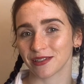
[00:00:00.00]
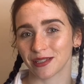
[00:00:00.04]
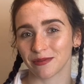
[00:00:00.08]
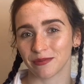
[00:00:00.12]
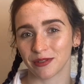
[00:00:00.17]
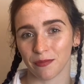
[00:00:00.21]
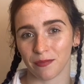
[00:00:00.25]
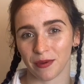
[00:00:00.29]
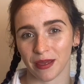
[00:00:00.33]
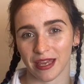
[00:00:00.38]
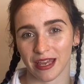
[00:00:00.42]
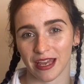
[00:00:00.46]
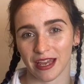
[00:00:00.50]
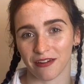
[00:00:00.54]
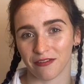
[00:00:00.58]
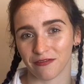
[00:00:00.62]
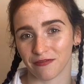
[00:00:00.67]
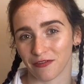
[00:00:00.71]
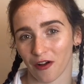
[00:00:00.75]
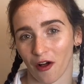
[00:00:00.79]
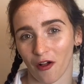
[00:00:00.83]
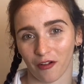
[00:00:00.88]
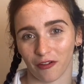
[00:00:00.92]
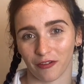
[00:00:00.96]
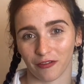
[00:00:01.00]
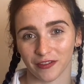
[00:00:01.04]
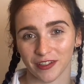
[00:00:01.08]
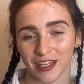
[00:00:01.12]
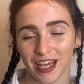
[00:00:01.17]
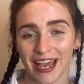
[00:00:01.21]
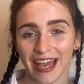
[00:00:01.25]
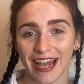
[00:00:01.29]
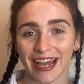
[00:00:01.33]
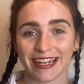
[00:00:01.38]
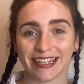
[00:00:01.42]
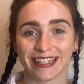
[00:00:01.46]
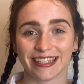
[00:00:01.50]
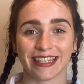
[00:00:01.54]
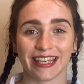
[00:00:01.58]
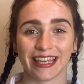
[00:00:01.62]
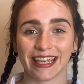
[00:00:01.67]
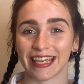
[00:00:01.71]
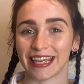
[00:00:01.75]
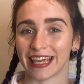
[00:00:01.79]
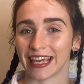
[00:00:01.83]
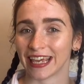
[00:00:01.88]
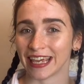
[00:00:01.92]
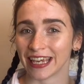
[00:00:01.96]
to be involved and
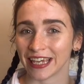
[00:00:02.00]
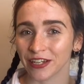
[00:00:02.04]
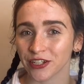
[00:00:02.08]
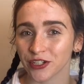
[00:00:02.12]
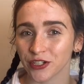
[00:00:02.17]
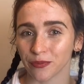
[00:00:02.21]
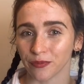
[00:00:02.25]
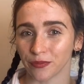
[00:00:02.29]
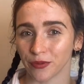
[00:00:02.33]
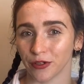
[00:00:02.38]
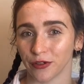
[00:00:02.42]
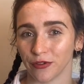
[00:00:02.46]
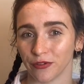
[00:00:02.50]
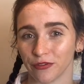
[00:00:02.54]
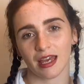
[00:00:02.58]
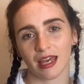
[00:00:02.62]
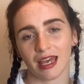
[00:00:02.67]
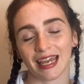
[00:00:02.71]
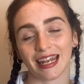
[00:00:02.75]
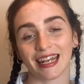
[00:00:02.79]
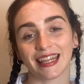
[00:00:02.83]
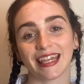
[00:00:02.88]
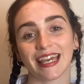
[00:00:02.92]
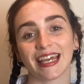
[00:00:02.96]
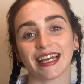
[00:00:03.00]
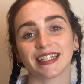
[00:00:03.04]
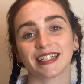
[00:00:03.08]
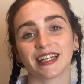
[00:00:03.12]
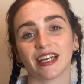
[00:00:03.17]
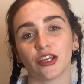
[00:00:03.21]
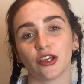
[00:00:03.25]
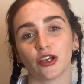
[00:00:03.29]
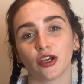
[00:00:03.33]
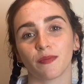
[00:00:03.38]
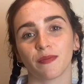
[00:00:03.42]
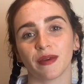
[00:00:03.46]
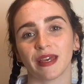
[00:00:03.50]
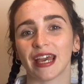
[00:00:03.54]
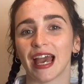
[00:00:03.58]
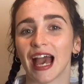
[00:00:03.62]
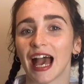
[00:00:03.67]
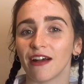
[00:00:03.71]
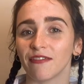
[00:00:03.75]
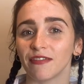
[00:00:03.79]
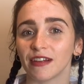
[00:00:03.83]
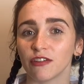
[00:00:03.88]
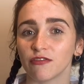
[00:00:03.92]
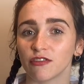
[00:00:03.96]
see each move. In theatre, you can be
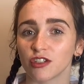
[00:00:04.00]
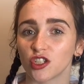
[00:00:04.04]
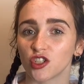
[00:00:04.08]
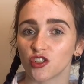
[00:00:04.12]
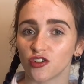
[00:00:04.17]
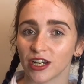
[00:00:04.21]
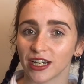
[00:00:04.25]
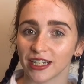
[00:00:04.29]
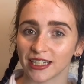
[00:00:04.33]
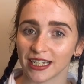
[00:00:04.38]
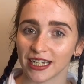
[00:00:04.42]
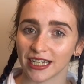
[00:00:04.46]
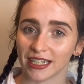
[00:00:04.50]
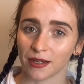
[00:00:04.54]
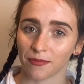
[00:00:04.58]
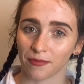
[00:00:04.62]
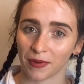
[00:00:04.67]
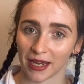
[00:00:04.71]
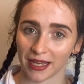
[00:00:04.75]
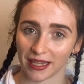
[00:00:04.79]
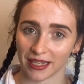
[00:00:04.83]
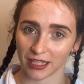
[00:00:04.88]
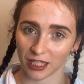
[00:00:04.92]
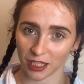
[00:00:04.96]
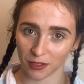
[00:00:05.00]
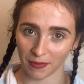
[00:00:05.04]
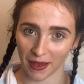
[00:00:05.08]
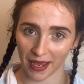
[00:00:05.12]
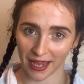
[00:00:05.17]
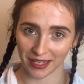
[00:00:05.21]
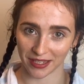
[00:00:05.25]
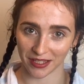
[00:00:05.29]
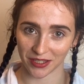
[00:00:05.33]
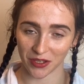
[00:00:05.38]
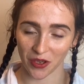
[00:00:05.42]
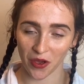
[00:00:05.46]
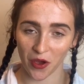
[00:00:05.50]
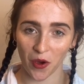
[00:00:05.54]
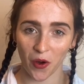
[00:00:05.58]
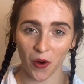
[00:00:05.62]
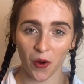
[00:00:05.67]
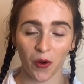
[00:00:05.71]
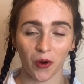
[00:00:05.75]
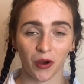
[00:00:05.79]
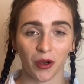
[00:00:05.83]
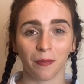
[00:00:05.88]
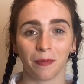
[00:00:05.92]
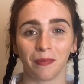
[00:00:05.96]
heavily restricted by the space
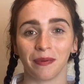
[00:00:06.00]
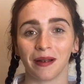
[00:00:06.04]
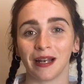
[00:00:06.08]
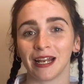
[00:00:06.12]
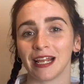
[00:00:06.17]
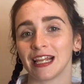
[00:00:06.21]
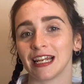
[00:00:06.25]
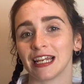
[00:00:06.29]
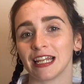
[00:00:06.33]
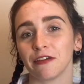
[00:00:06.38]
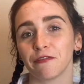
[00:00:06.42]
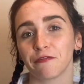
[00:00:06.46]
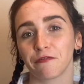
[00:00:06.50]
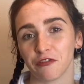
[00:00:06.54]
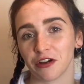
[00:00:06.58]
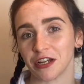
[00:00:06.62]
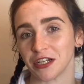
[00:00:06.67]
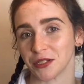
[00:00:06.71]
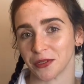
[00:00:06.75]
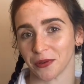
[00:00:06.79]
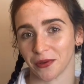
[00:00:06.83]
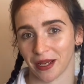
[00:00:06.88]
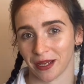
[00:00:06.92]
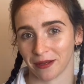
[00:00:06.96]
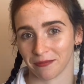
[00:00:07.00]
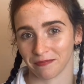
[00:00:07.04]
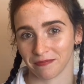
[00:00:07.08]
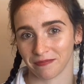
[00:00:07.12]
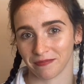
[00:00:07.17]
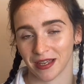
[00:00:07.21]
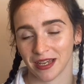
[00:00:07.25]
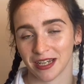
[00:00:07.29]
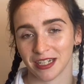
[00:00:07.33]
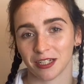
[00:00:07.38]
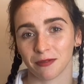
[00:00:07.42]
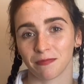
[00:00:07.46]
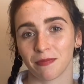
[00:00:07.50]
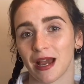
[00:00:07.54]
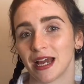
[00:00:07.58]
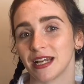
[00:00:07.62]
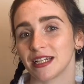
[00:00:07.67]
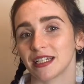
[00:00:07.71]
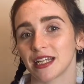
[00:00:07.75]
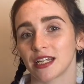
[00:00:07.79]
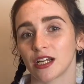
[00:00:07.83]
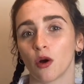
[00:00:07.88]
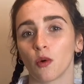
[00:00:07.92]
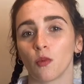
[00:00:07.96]
or completely free to it,
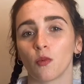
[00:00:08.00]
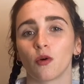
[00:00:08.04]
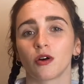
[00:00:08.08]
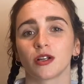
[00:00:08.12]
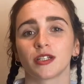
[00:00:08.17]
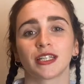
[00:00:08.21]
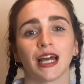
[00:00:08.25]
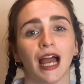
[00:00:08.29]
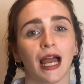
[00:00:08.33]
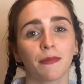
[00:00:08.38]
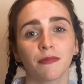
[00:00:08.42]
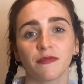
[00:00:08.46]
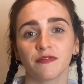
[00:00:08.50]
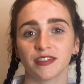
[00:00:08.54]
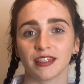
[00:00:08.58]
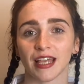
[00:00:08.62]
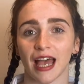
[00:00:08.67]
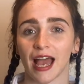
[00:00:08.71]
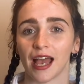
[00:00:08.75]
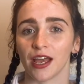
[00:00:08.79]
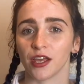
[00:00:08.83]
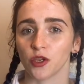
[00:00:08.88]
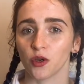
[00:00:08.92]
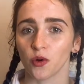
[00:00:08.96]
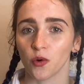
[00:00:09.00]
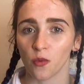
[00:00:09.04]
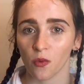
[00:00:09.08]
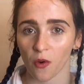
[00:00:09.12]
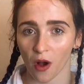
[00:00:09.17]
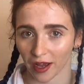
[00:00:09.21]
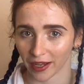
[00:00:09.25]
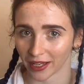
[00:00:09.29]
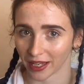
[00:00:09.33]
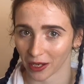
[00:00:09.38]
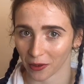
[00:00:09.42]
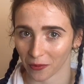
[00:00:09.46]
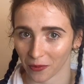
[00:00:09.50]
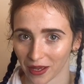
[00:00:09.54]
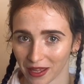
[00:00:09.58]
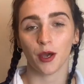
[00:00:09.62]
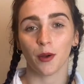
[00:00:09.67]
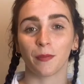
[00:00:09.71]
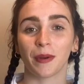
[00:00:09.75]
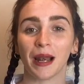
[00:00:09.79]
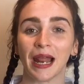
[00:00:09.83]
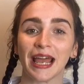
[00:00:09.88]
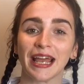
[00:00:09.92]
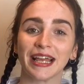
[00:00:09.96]
depending on what type of set you're working with.
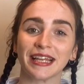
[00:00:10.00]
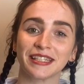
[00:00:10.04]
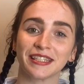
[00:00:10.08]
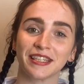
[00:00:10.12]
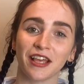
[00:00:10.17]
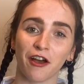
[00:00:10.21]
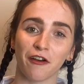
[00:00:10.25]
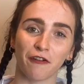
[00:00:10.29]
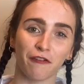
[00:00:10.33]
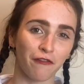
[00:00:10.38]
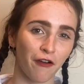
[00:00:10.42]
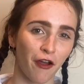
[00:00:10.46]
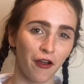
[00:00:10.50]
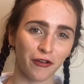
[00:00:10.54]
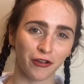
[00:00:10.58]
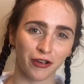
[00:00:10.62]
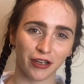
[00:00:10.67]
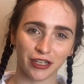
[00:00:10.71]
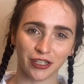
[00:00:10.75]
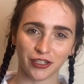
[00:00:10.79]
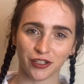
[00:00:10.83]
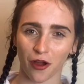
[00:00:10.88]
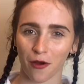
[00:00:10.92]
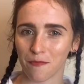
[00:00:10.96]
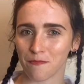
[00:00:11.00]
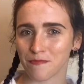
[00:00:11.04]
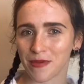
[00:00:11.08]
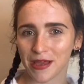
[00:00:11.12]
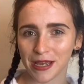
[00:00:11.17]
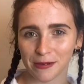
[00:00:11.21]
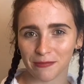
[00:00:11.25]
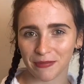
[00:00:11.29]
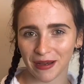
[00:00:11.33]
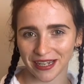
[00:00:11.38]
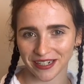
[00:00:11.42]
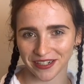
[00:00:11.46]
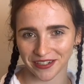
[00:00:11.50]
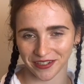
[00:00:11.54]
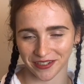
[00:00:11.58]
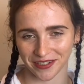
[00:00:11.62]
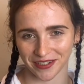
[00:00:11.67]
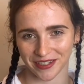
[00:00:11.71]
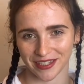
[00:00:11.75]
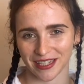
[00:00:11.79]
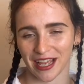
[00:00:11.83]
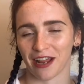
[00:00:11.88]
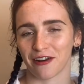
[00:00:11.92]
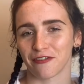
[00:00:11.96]
Plays that are focused on big
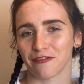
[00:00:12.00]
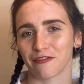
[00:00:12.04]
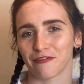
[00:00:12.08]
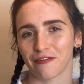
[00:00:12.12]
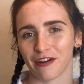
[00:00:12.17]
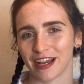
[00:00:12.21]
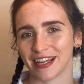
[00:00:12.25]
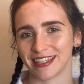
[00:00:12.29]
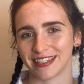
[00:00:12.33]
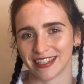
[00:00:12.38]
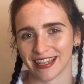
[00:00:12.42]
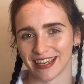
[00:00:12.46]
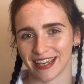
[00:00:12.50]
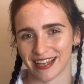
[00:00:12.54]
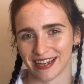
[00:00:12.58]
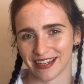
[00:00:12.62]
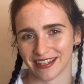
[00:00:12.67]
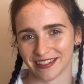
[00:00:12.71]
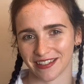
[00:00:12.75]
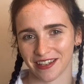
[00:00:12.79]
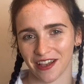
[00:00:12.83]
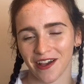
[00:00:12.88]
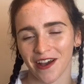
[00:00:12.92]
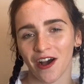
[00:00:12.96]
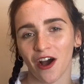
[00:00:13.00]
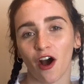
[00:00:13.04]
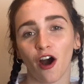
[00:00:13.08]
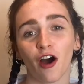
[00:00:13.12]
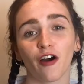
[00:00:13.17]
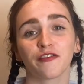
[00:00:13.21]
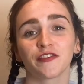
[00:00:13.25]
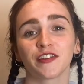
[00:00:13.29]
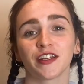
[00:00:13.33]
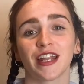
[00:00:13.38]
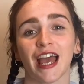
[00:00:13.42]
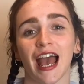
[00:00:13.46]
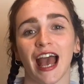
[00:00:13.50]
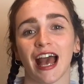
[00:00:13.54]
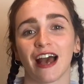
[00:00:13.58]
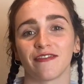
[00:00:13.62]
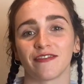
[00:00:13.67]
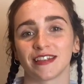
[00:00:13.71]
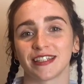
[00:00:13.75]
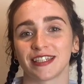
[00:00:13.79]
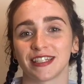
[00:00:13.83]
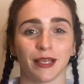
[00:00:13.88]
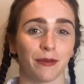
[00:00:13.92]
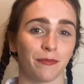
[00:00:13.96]
battles and fight scenes often
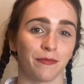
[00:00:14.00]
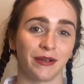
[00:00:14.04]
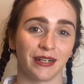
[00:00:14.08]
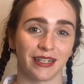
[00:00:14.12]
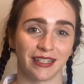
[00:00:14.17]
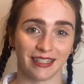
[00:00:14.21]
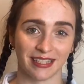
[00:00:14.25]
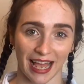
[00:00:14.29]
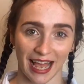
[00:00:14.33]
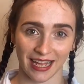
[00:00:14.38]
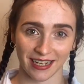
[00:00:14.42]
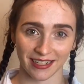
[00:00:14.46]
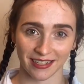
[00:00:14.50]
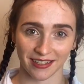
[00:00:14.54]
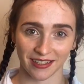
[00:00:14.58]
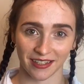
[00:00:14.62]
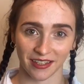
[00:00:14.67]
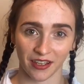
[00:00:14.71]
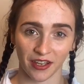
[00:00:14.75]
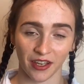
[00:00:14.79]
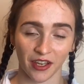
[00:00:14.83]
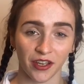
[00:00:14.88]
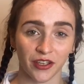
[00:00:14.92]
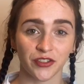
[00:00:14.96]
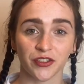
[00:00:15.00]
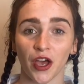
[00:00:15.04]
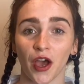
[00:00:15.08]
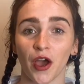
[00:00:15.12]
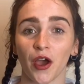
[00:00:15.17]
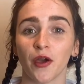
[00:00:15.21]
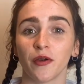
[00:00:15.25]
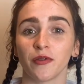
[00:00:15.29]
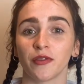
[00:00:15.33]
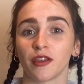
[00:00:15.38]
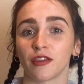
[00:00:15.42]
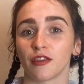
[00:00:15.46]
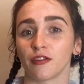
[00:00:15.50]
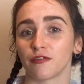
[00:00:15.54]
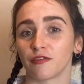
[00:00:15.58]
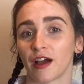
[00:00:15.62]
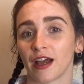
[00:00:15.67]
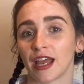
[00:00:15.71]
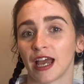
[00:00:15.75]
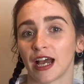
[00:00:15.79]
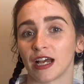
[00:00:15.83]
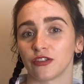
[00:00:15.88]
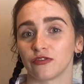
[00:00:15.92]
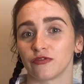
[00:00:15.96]
have simpler sets, so that the
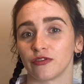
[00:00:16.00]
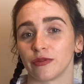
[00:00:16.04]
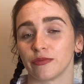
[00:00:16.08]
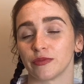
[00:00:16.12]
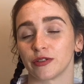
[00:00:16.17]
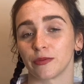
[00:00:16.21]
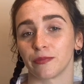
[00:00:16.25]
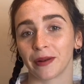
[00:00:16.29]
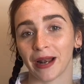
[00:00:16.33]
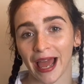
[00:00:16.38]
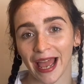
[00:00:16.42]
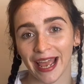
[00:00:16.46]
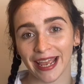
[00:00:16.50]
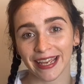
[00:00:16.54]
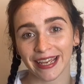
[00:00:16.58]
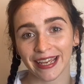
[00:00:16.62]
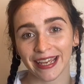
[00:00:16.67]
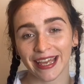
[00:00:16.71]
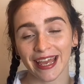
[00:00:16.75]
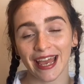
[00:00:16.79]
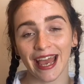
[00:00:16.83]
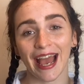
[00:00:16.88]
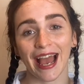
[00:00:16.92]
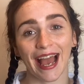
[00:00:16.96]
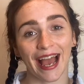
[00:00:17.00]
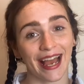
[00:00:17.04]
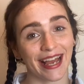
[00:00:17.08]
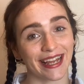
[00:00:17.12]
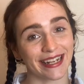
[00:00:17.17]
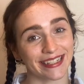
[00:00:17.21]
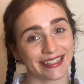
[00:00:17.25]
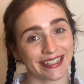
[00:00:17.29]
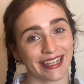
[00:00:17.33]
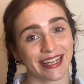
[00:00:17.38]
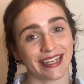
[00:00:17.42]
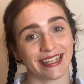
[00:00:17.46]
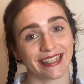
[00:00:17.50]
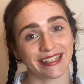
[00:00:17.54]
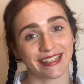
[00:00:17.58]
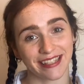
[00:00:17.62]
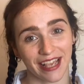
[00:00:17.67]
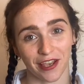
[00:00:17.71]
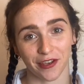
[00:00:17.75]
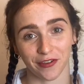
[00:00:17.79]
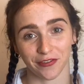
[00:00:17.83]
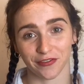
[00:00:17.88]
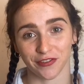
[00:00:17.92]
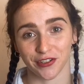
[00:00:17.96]
fight has room to play and it's
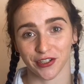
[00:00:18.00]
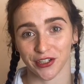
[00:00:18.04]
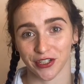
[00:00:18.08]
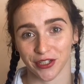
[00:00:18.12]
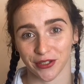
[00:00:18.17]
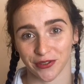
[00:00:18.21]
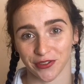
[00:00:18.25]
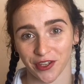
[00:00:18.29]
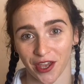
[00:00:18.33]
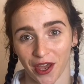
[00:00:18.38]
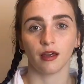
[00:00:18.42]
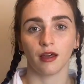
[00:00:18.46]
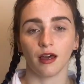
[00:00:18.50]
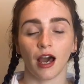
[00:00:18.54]
safe to do so.